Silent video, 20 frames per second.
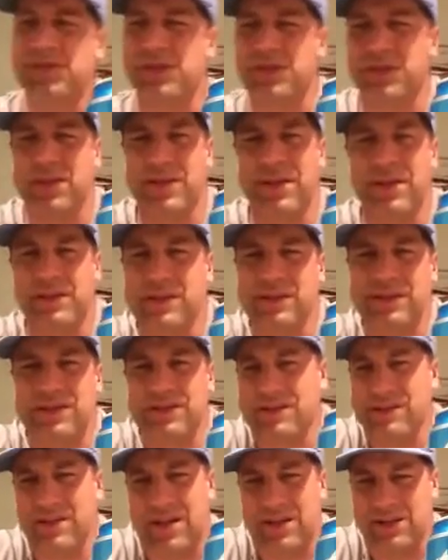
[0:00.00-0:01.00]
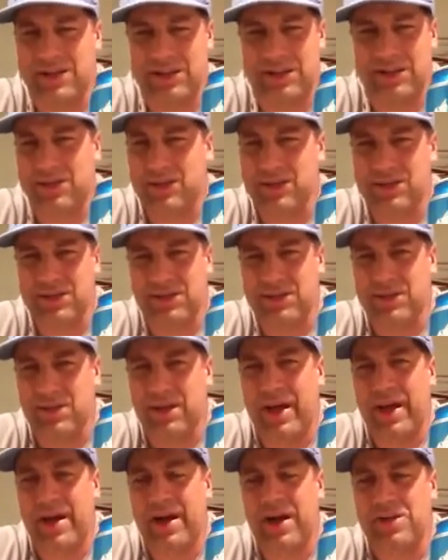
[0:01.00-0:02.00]
and you're like, this is not as good as the
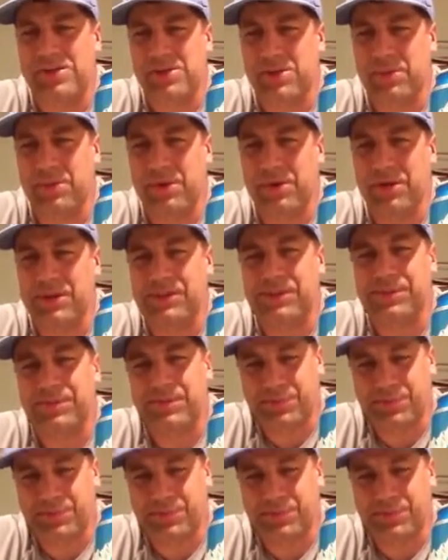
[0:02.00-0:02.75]
Anheuser-Busch.